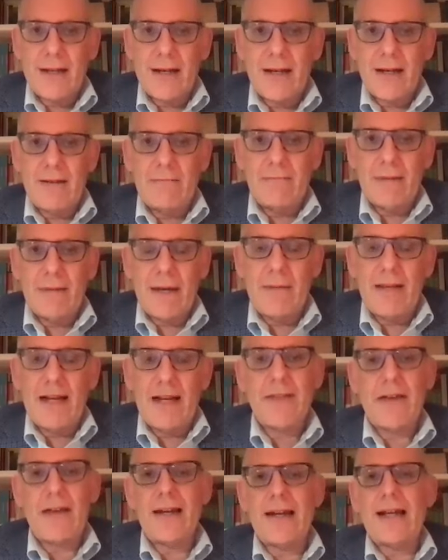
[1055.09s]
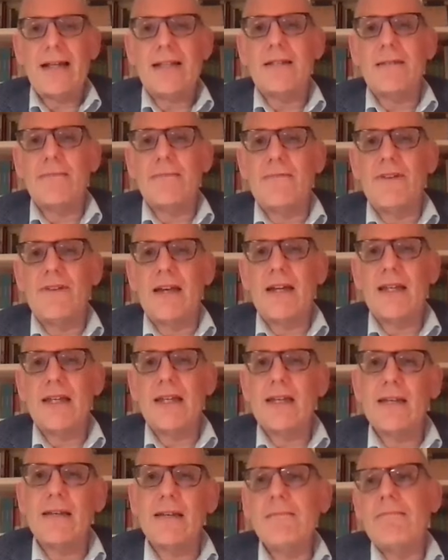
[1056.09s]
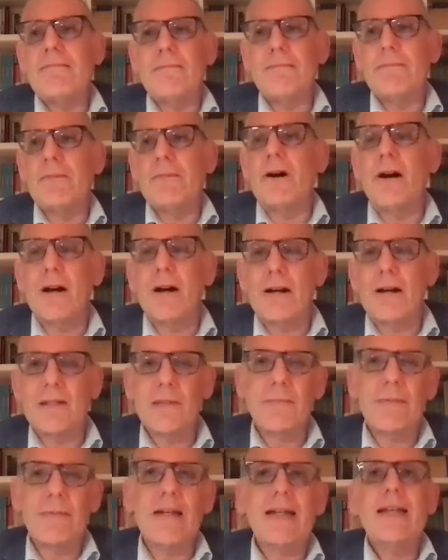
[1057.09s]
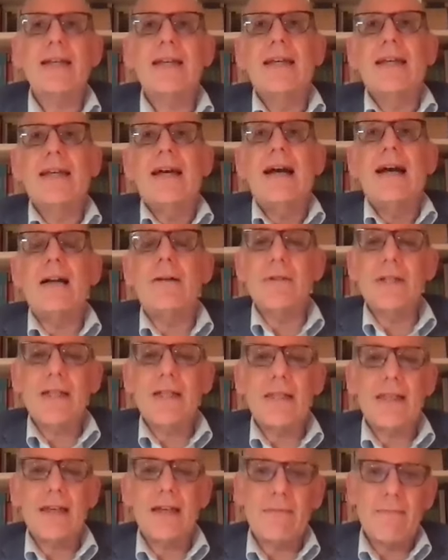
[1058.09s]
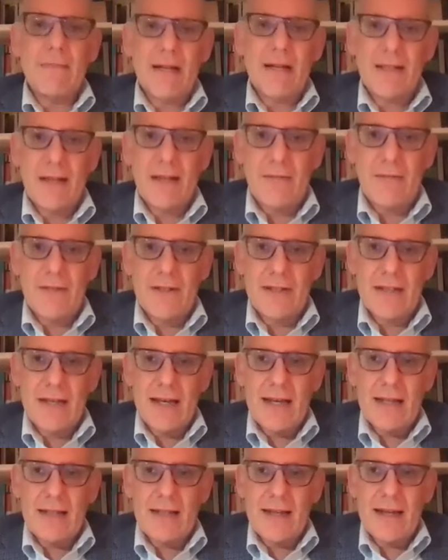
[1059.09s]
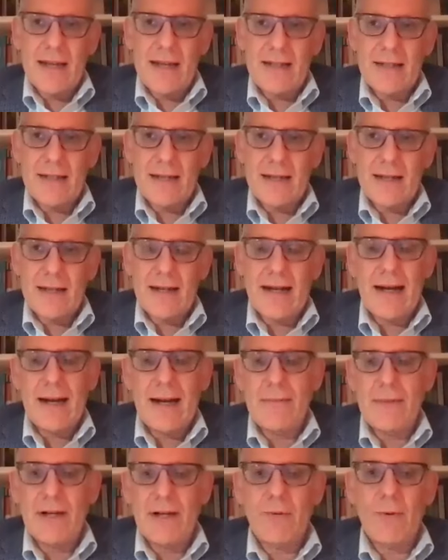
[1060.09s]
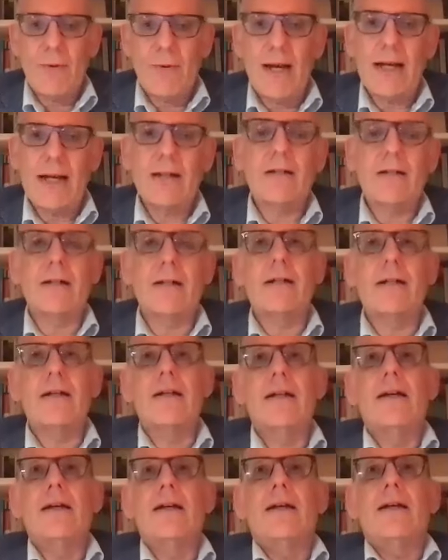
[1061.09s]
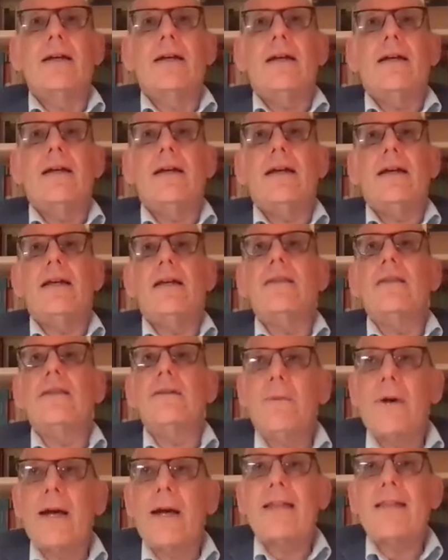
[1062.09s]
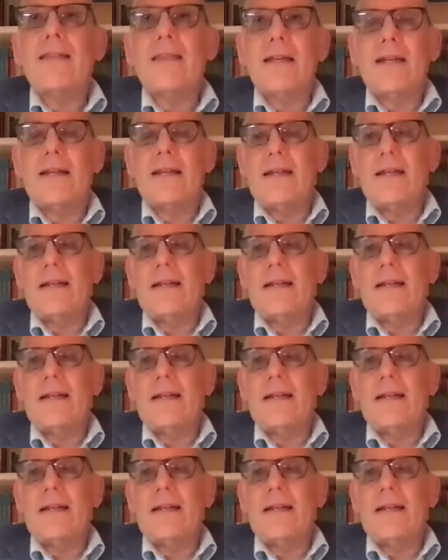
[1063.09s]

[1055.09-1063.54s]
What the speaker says: I mean, I thought it had some funny parts, but I don't really think of myself as a comic writer in the way that,